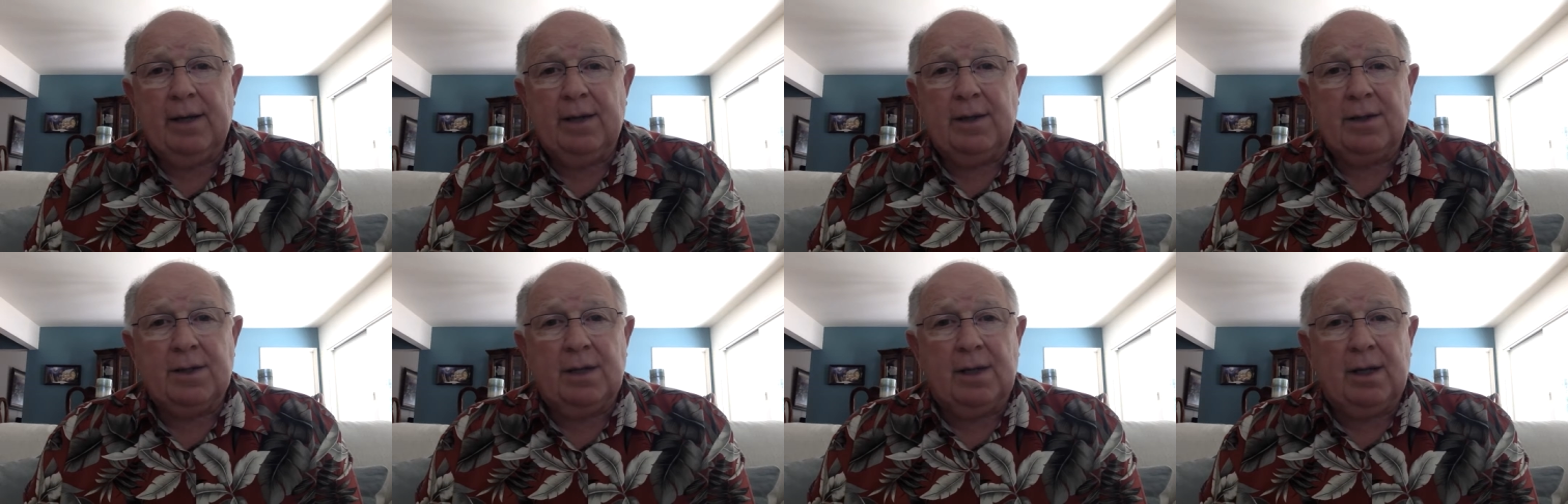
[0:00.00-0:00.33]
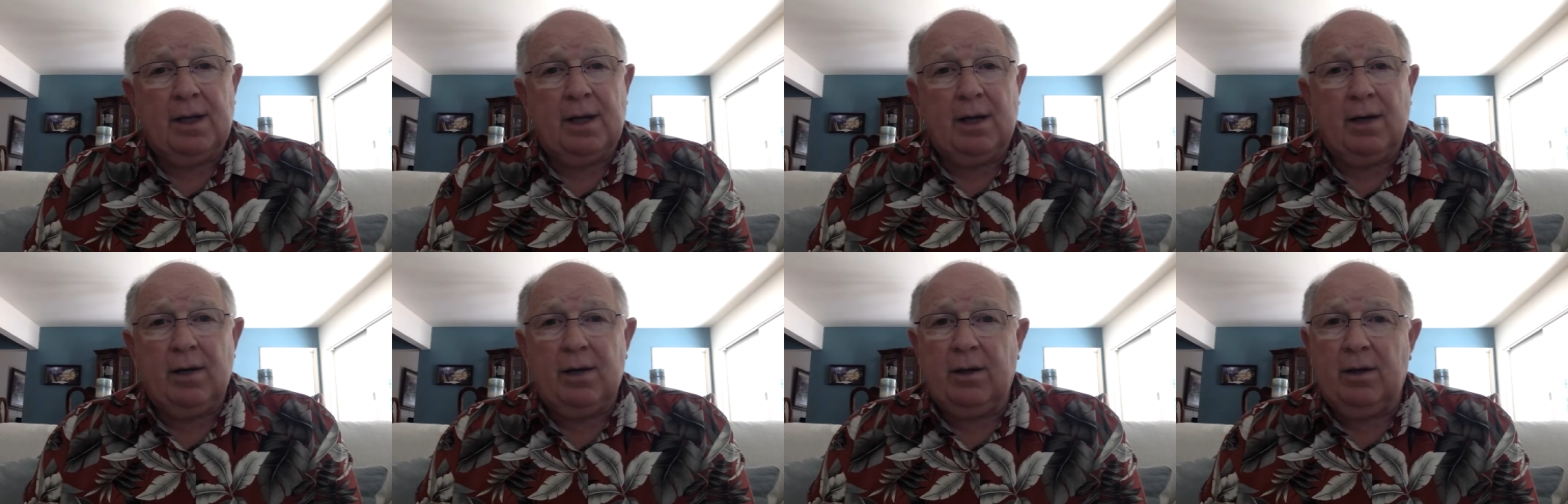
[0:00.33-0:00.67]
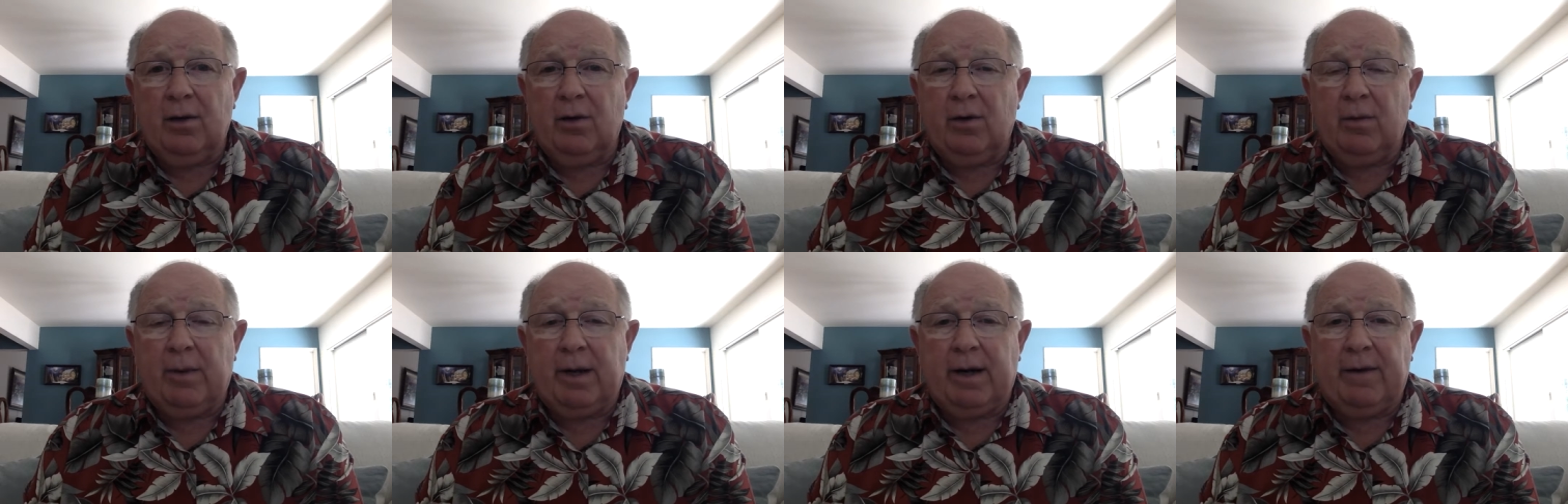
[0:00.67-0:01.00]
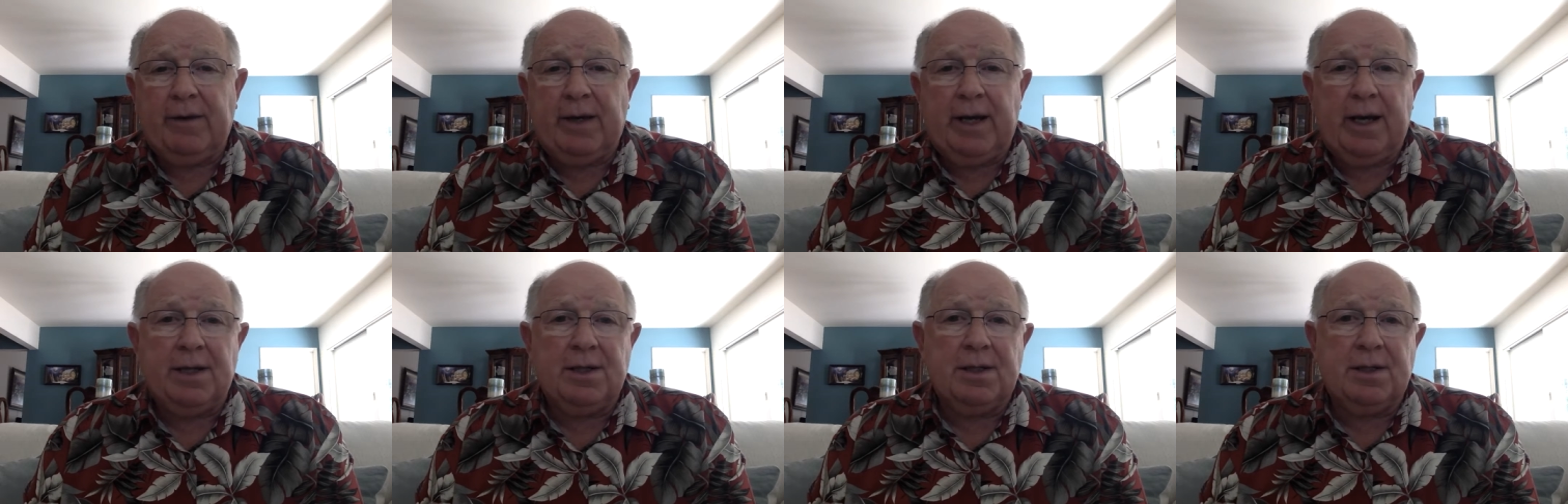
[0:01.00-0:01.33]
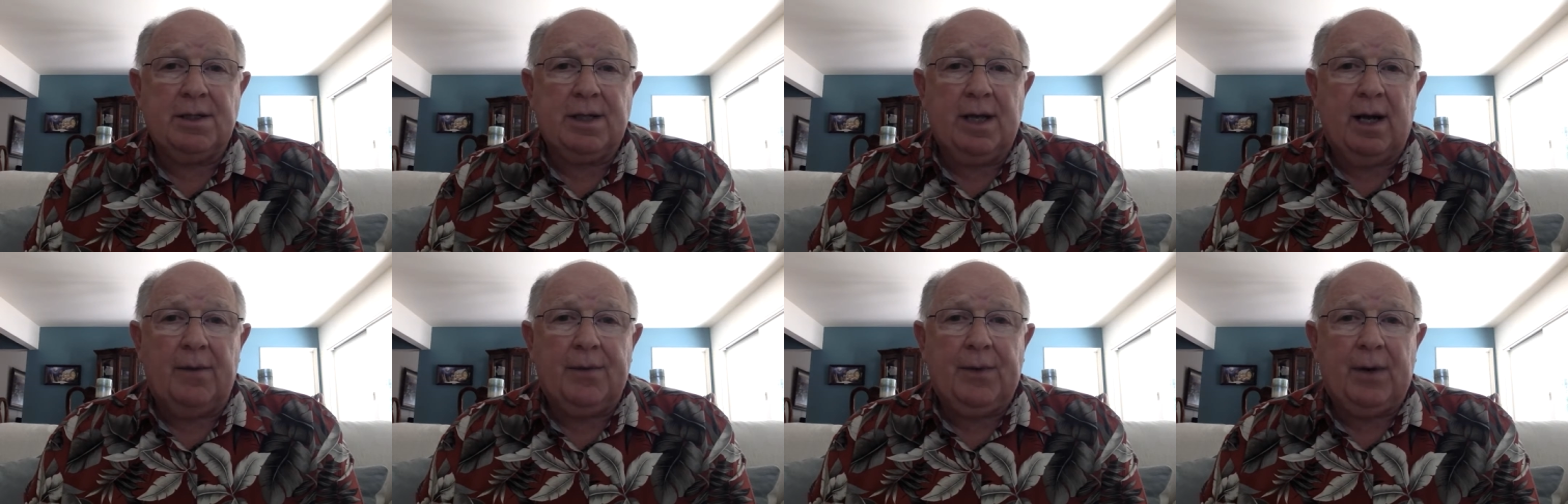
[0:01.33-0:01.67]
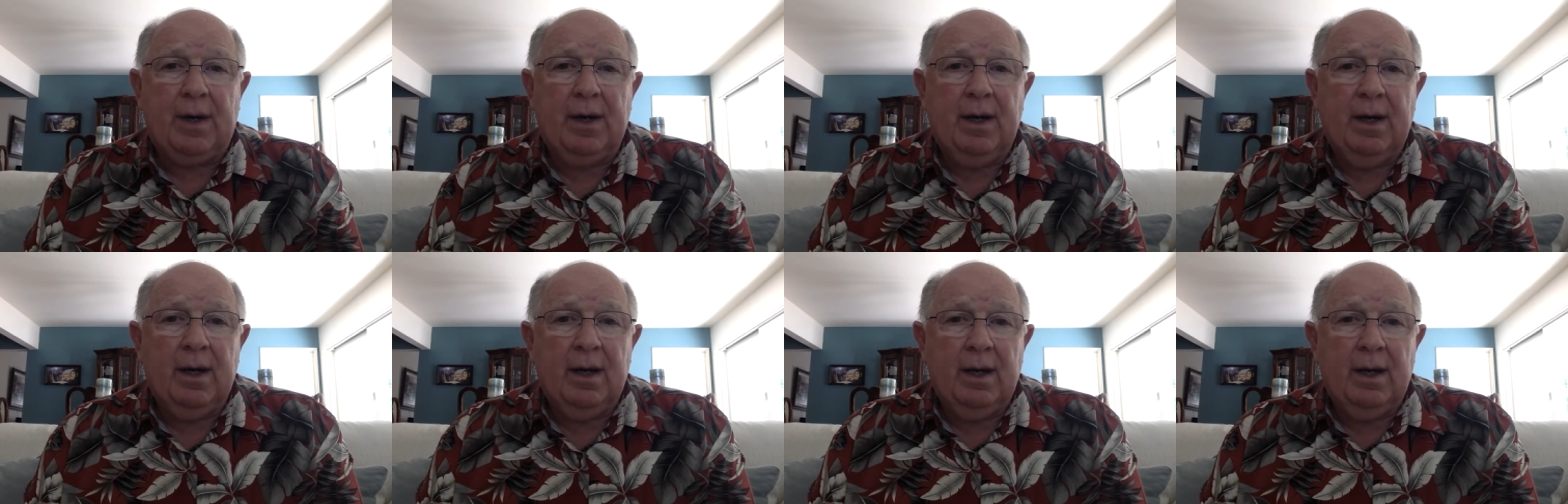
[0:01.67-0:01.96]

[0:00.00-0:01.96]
there's a lot of good loan modifications out there.